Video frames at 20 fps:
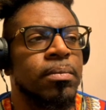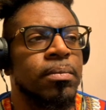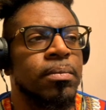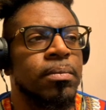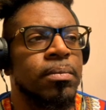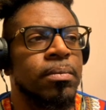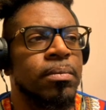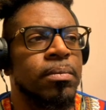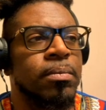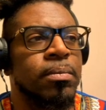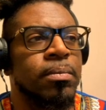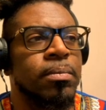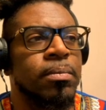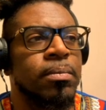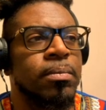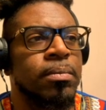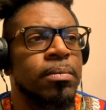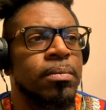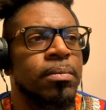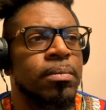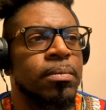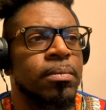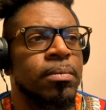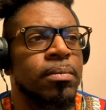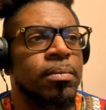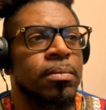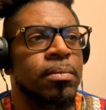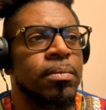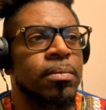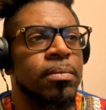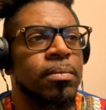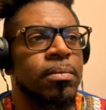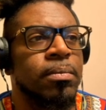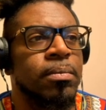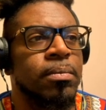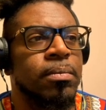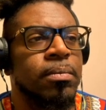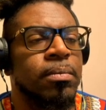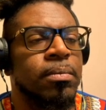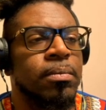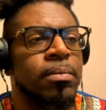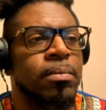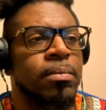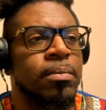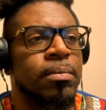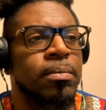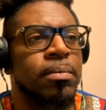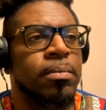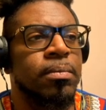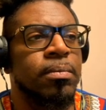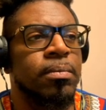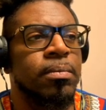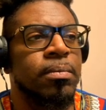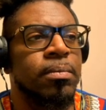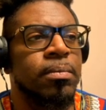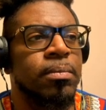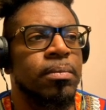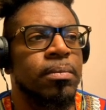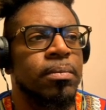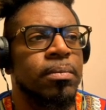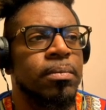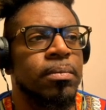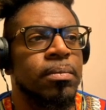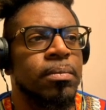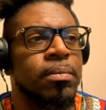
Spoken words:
(silent)